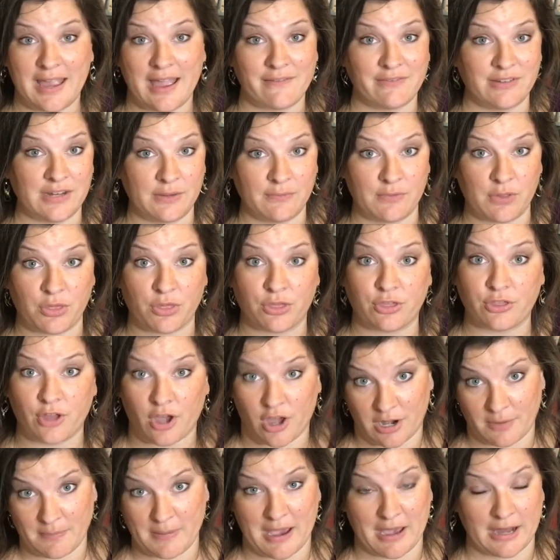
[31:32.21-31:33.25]
haven't even
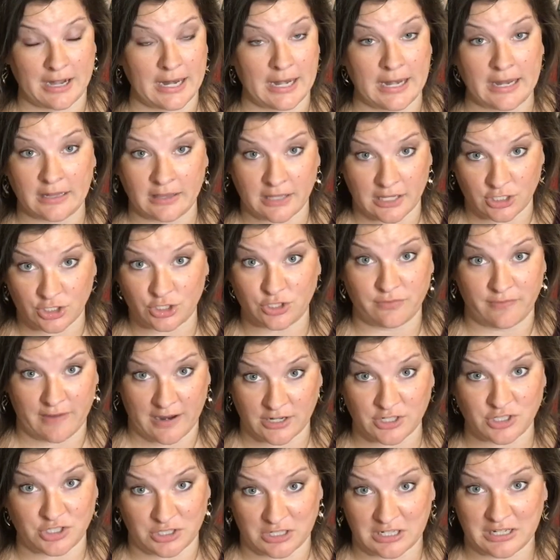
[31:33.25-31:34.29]
thought about it unless you've
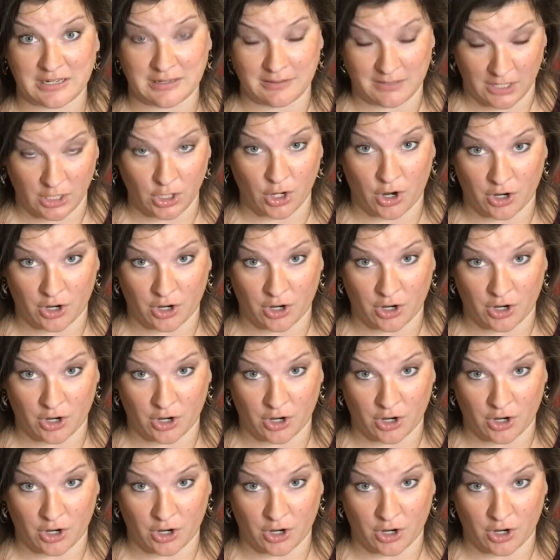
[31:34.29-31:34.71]
actually